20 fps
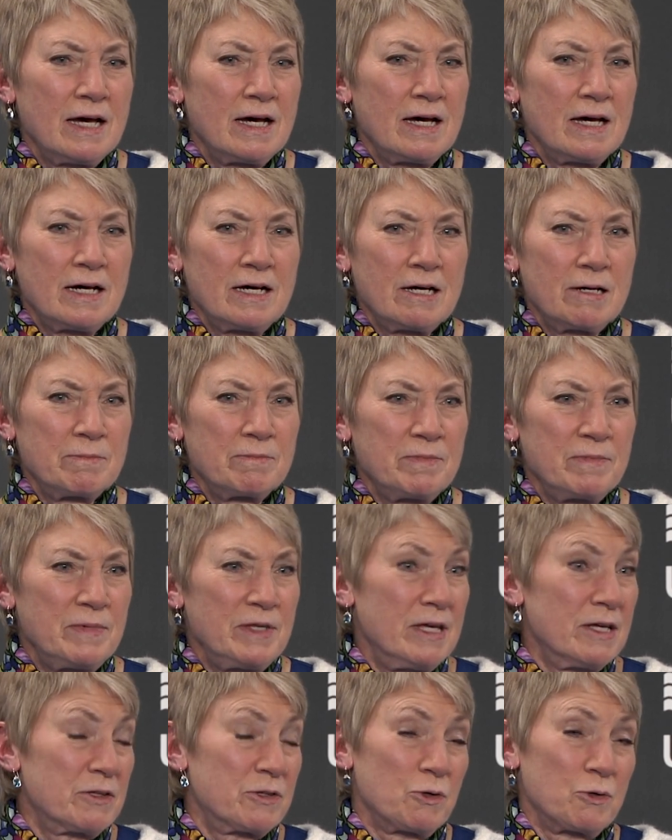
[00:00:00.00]
And
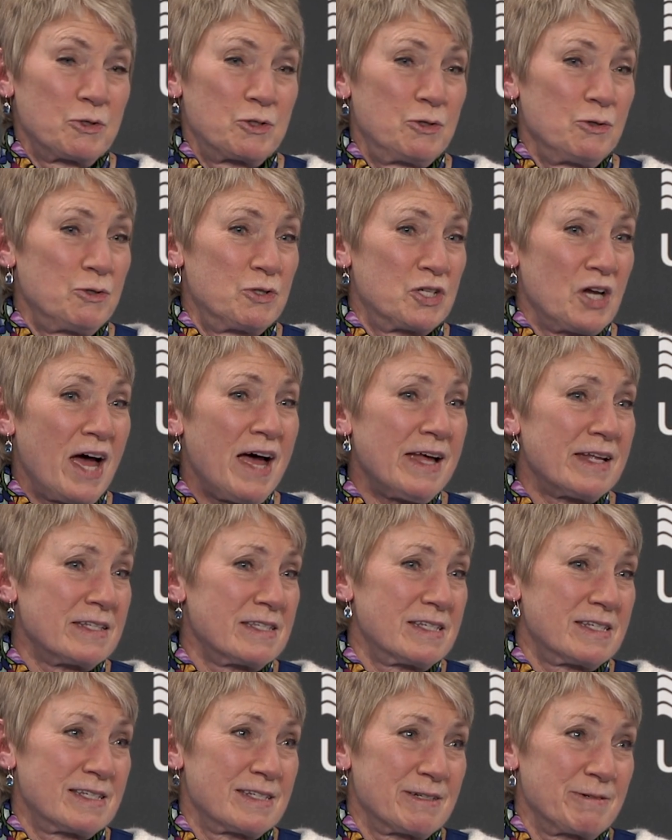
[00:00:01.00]
you hit those two
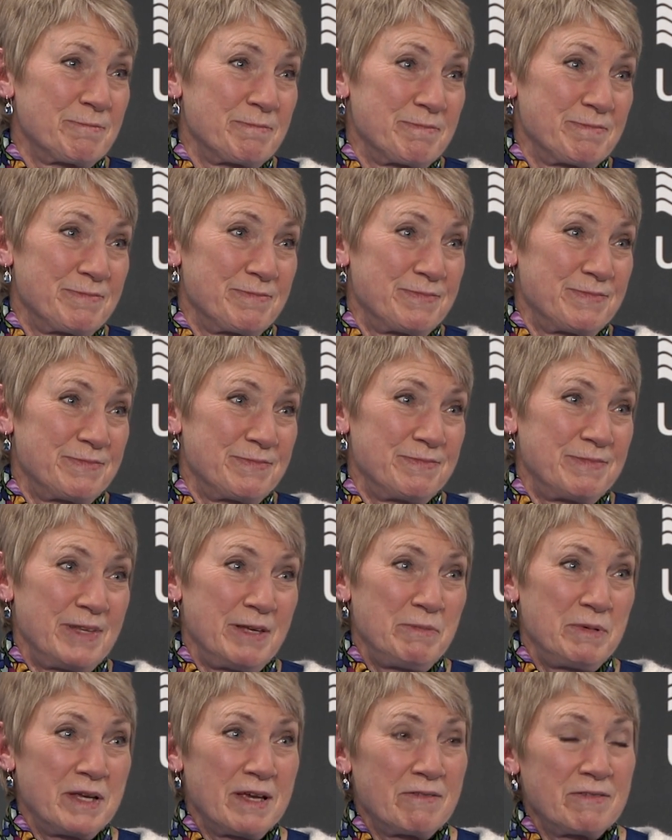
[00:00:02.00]
shots,
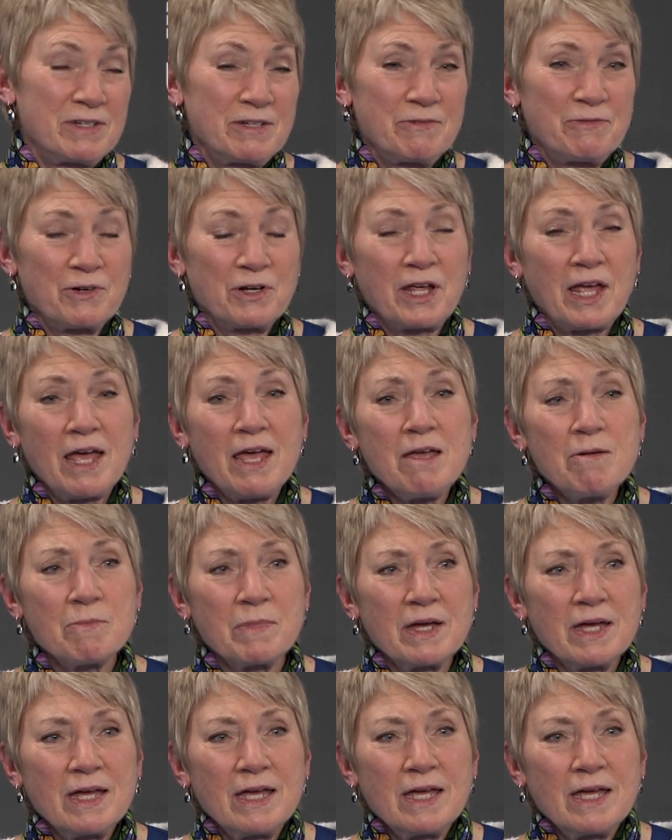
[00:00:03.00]
maybe you have a different game.